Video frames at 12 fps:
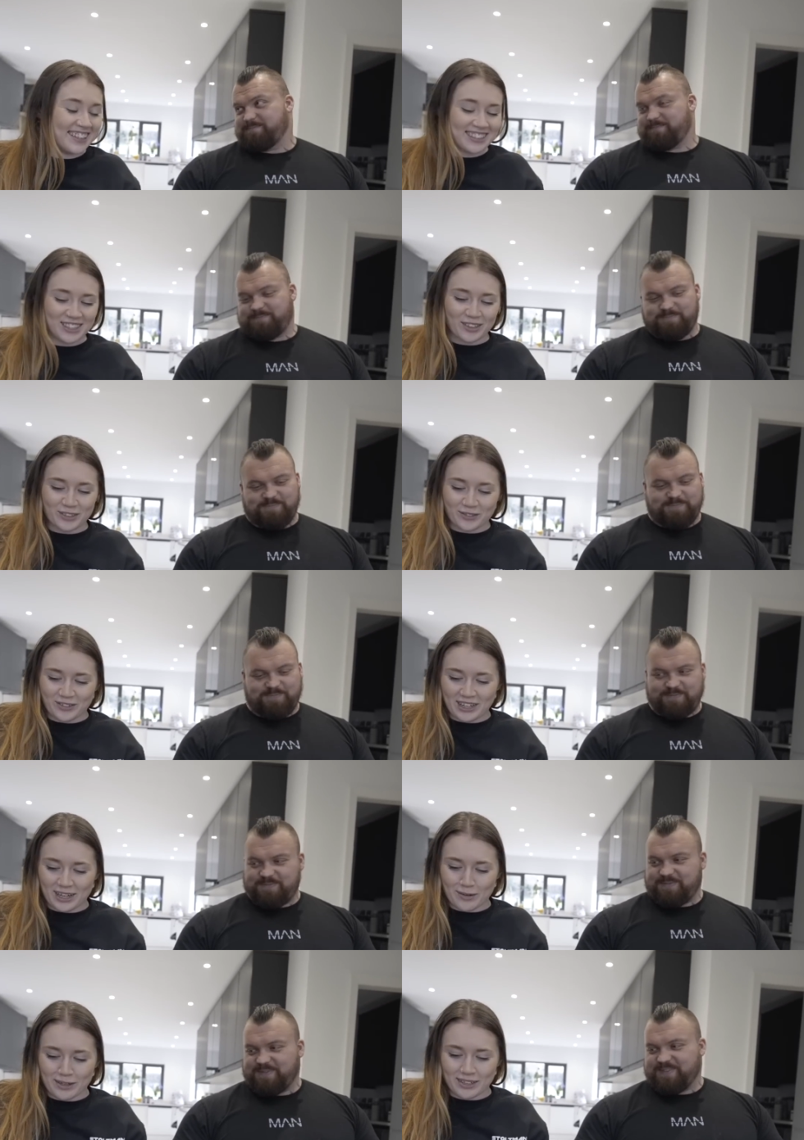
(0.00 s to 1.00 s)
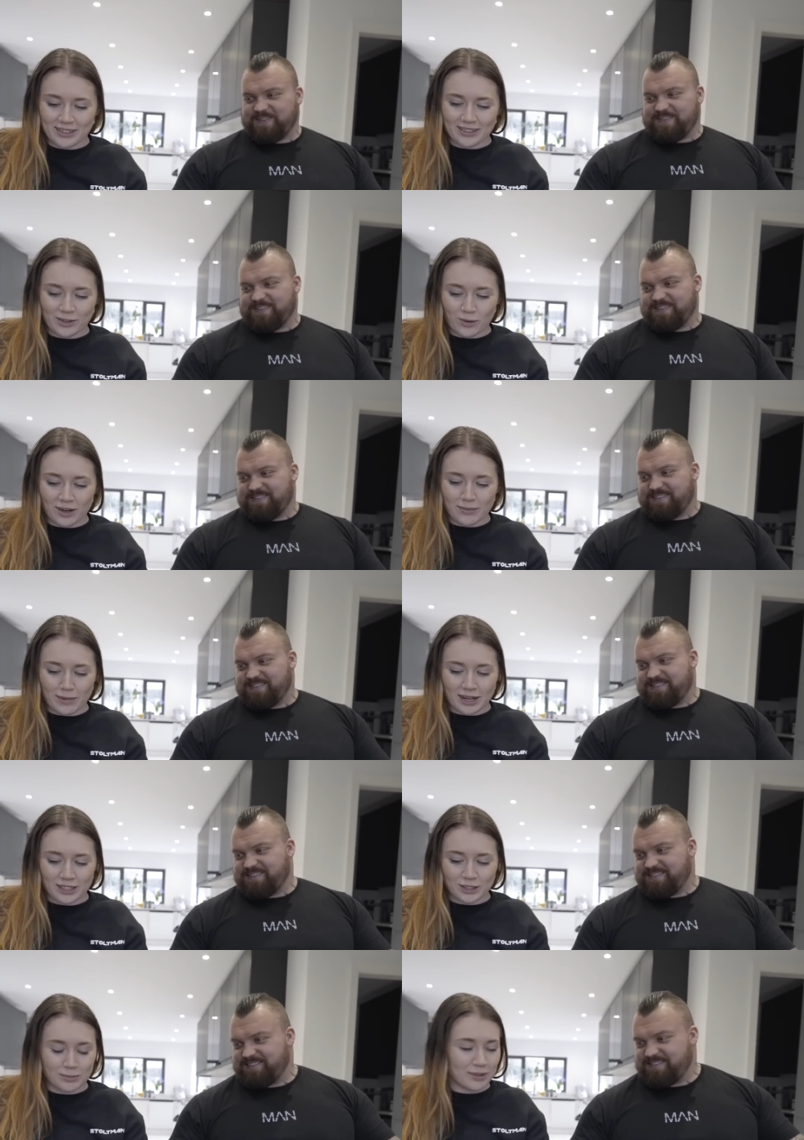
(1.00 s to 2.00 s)
Speaker 1: This looks really quite
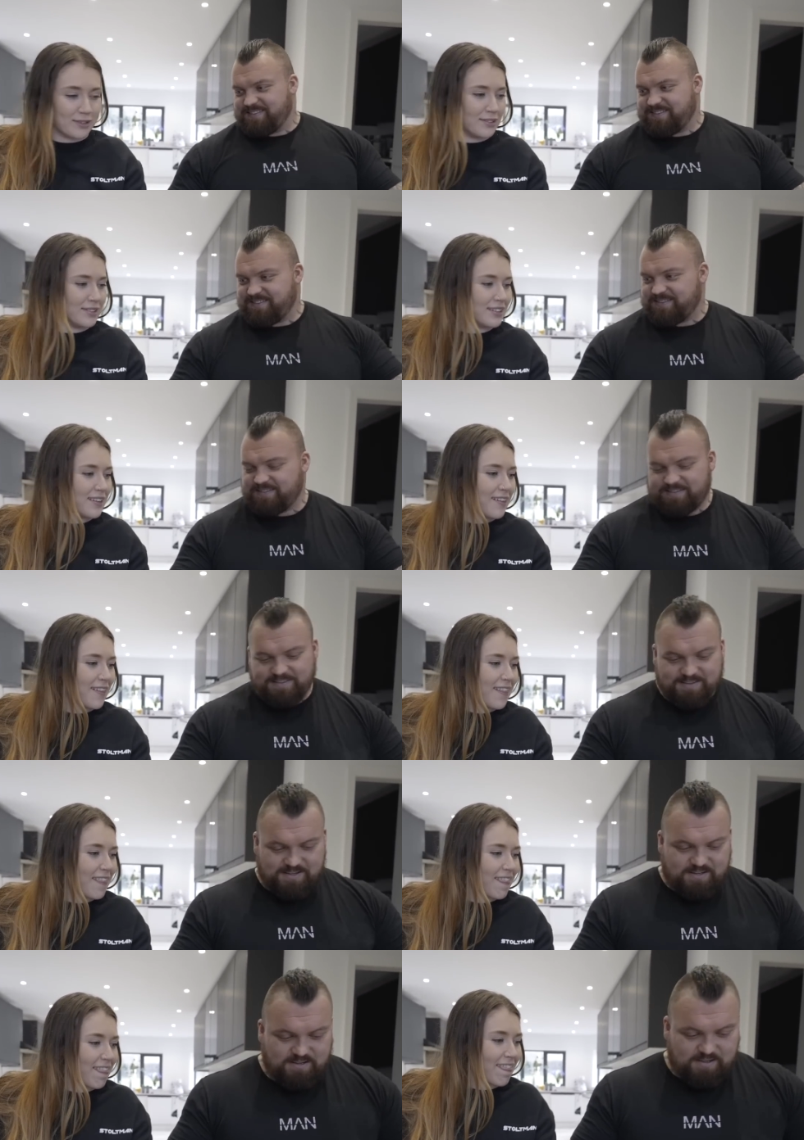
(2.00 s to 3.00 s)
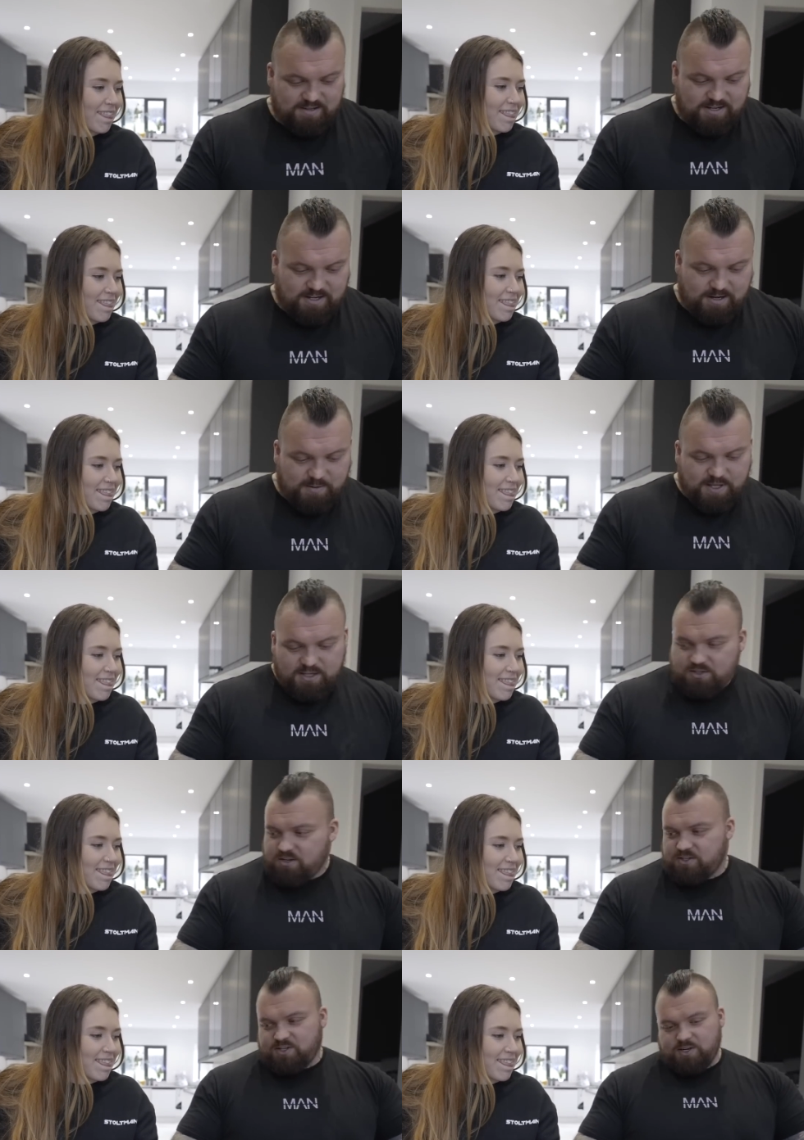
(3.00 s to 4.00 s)
manageable.
Speaker 2: I mean,
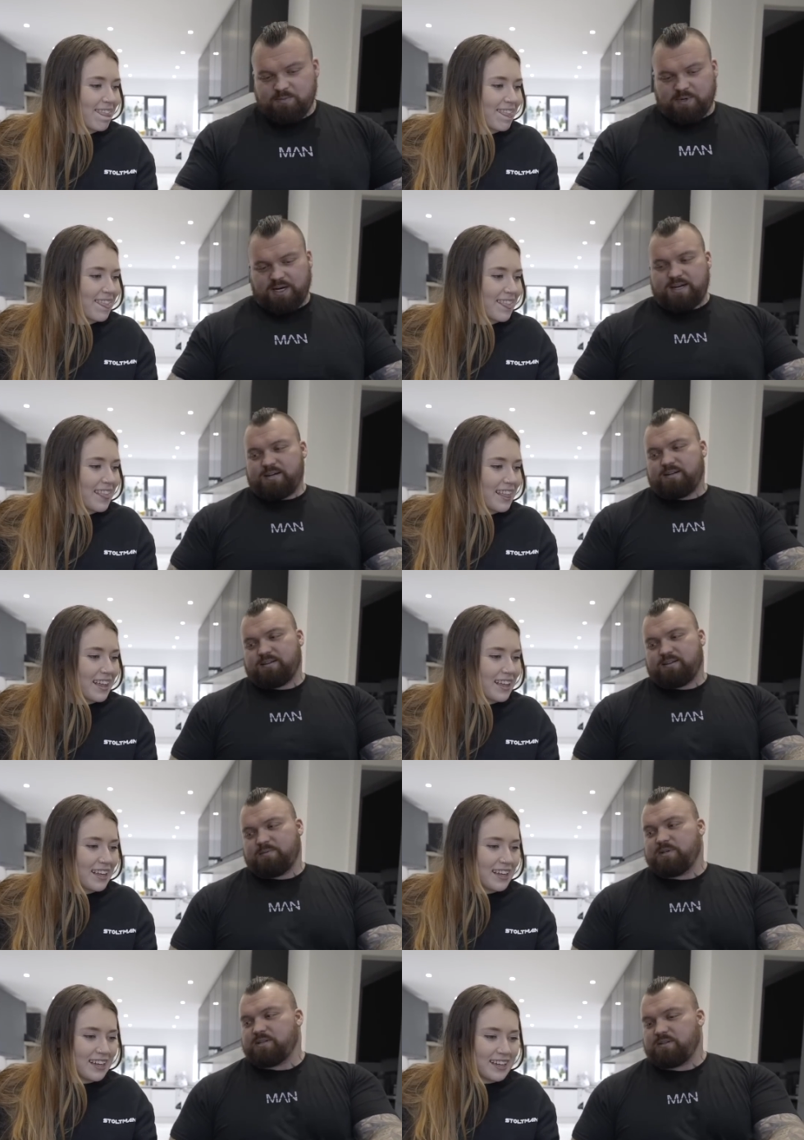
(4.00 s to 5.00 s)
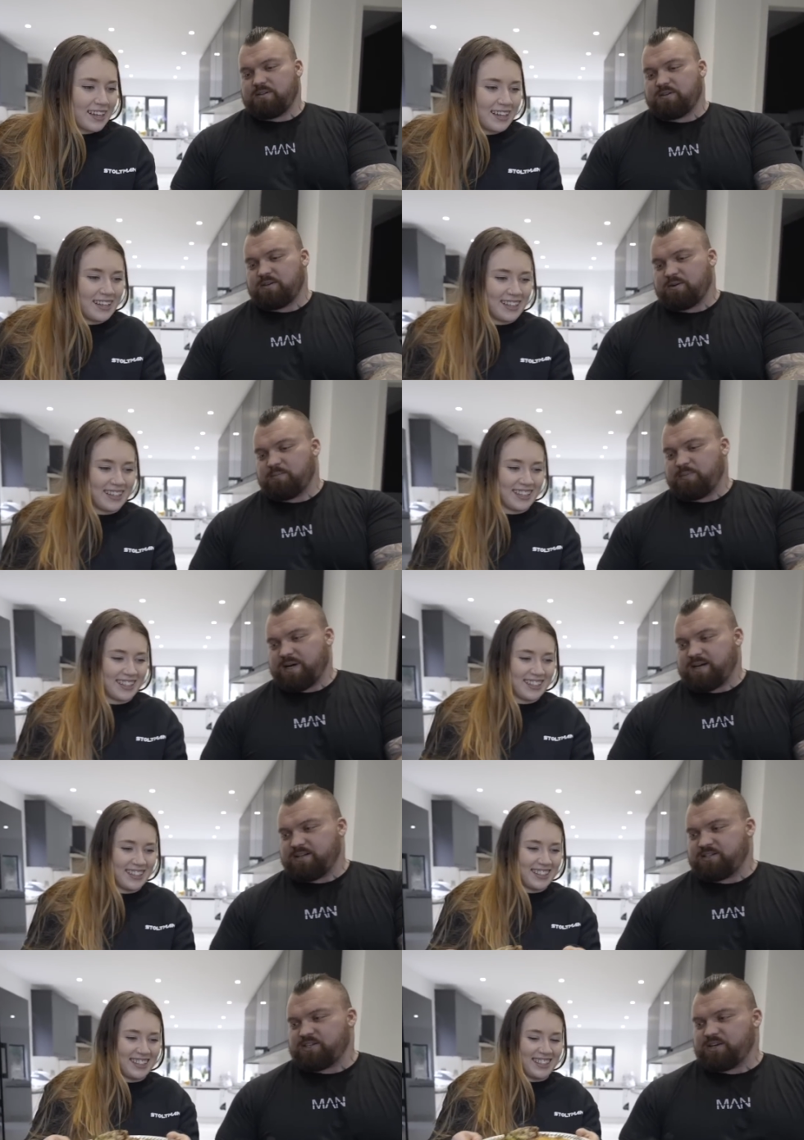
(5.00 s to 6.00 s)
that's not too bad. I mean, we
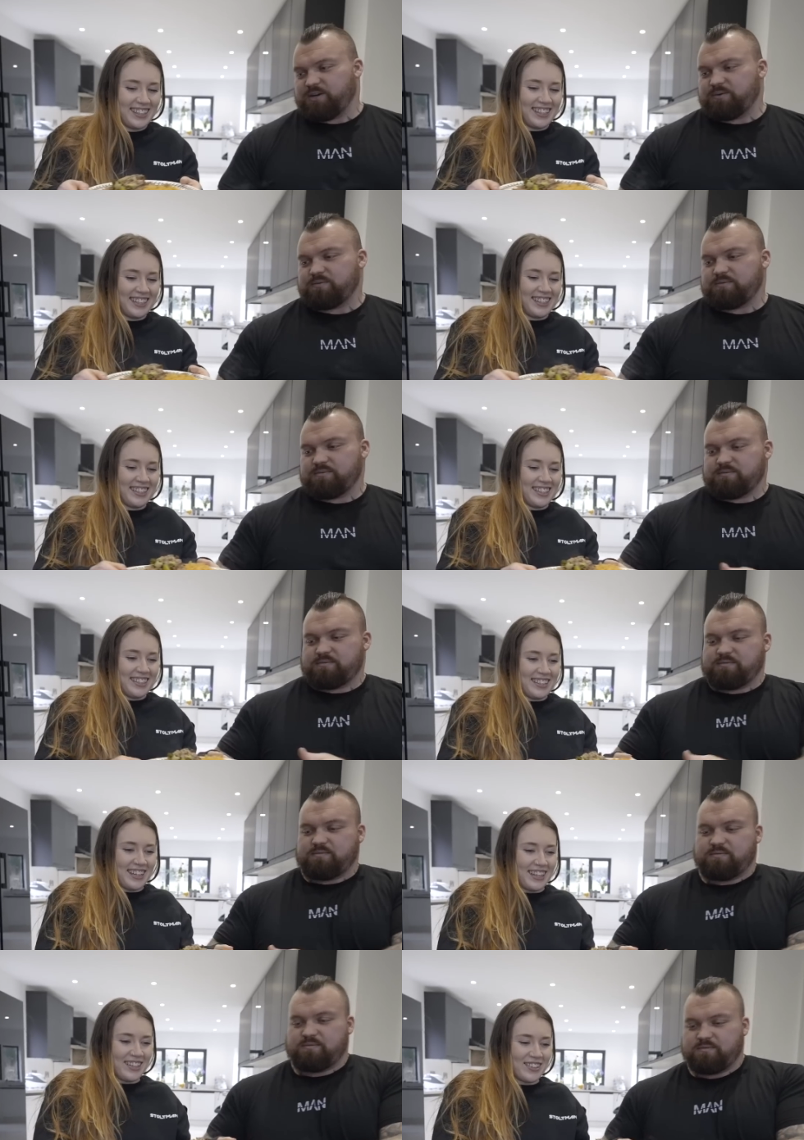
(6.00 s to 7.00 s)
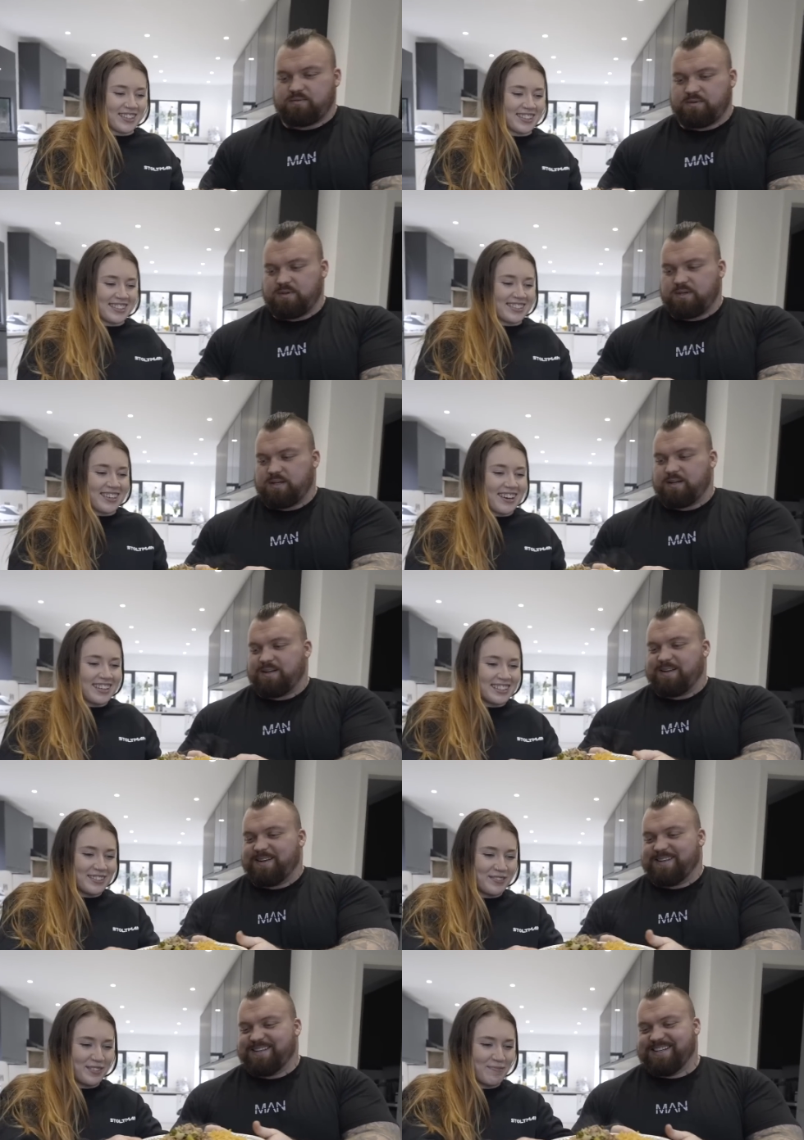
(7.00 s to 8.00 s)
compare it to.
Speaker 1: Look at the size of the